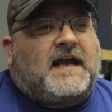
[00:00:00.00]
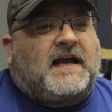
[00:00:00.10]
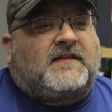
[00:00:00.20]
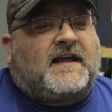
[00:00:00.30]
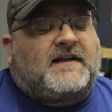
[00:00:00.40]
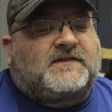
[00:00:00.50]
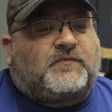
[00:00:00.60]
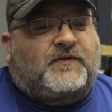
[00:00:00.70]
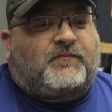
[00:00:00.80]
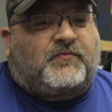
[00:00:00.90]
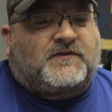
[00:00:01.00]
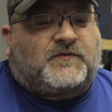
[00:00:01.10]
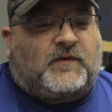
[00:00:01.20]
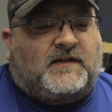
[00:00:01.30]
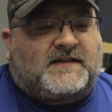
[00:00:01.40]
And that is with
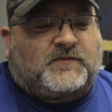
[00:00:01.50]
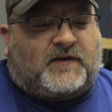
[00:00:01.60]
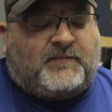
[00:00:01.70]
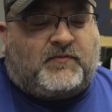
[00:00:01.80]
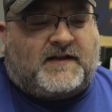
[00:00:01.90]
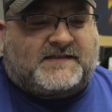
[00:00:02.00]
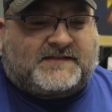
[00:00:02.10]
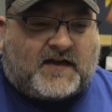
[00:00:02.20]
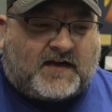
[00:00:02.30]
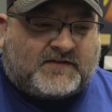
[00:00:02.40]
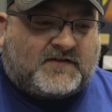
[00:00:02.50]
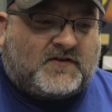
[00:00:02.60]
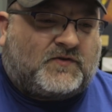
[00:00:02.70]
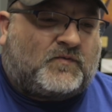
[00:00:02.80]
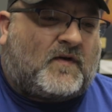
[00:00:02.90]
Bruce Willis, where he plays a
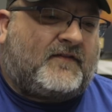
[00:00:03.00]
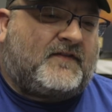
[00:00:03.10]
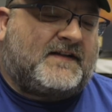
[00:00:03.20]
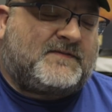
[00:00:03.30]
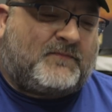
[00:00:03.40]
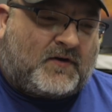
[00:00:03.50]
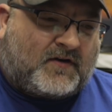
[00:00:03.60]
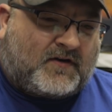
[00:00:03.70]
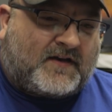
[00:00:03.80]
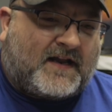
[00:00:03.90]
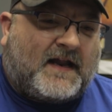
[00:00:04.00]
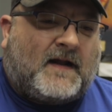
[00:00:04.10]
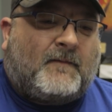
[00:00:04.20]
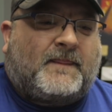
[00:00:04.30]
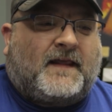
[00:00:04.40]
doctor whose wife gets murdered.
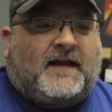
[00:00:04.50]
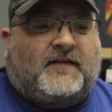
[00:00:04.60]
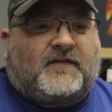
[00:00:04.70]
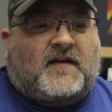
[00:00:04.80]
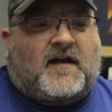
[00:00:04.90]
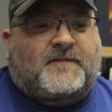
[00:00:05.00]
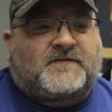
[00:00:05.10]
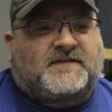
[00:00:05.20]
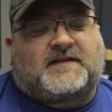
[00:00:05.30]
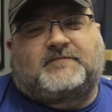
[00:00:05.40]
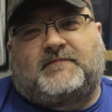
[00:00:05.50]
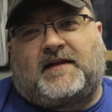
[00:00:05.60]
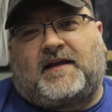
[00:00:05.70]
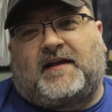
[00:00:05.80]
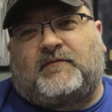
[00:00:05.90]
And the cops are just like,
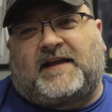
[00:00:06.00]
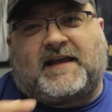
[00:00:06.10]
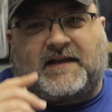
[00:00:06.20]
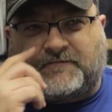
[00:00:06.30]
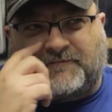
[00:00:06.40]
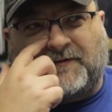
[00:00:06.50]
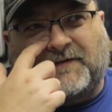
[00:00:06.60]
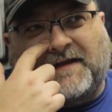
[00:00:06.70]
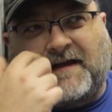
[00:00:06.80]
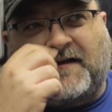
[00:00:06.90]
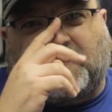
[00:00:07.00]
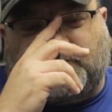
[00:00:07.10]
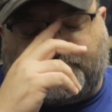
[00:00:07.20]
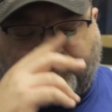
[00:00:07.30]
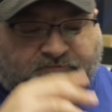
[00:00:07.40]
yeah, we don't care.
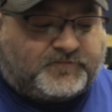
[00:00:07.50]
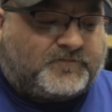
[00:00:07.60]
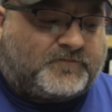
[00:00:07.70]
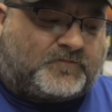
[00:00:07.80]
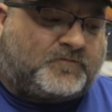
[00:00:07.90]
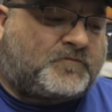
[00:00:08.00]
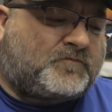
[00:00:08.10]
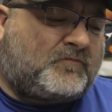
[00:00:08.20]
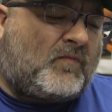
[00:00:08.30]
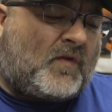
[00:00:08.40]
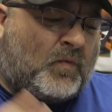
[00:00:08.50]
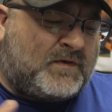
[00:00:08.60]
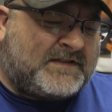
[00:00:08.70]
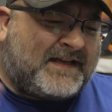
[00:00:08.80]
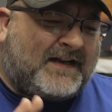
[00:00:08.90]

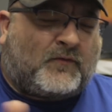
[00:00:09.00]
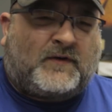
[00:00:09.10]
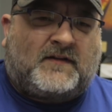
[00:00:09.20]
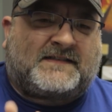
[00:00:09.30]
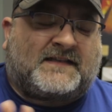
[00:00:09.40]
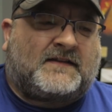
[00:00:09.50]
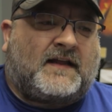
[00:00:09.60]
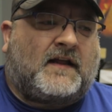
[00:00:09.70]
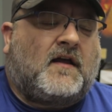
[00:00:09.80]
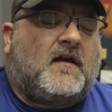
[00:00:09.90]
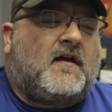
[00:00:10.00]
Which is kind of a realistic thing